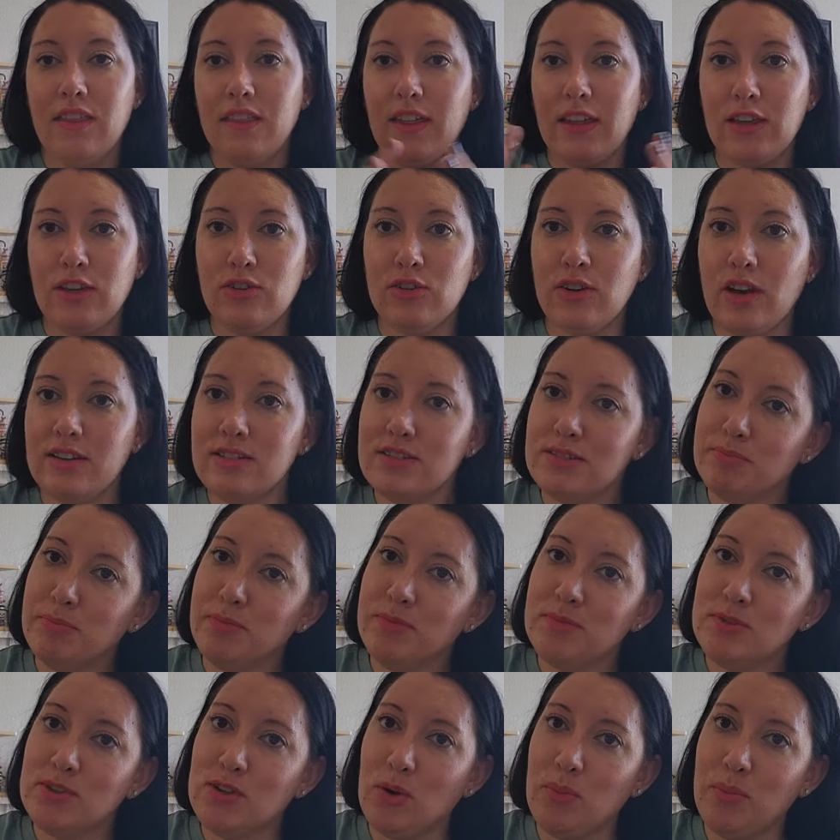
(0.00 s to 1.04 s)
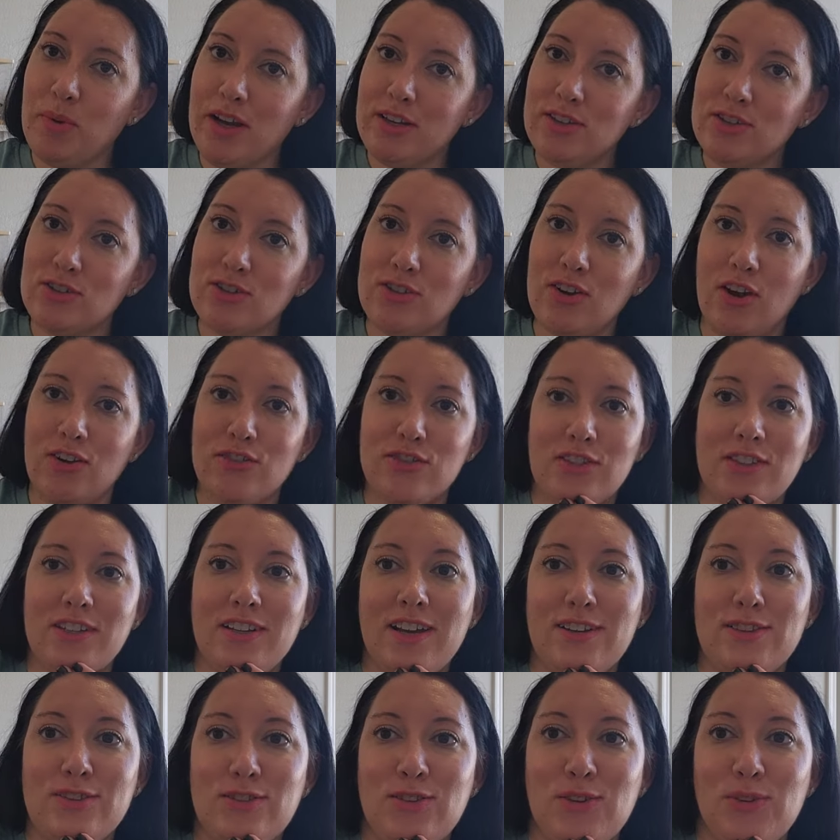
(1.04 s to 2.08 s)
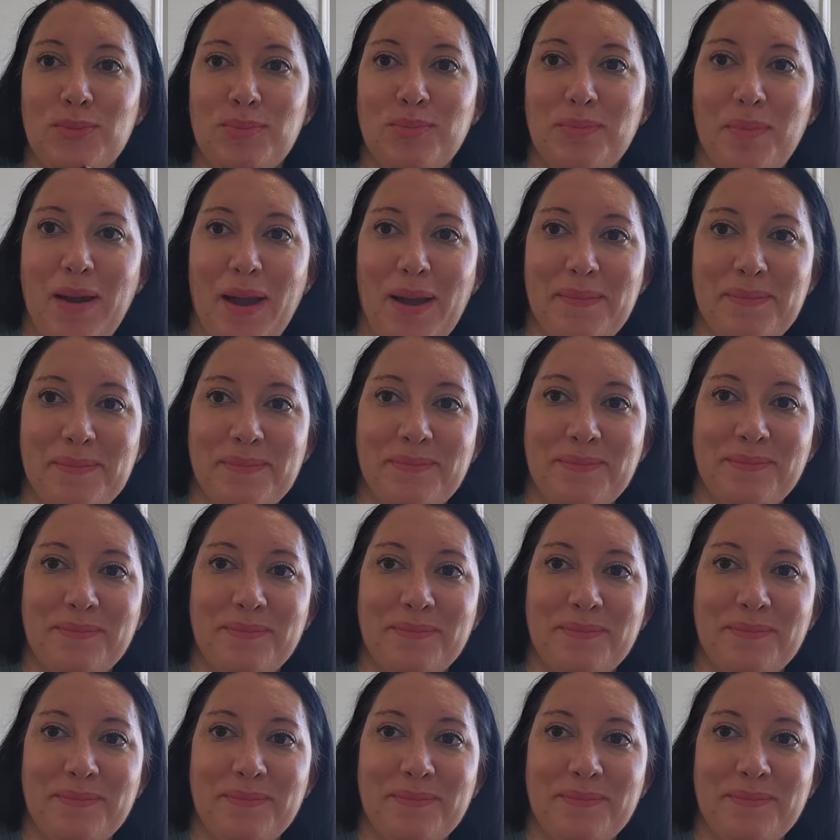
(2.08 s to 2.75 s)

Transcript: Thank you guys so much. I'll see you guys soon. Bye.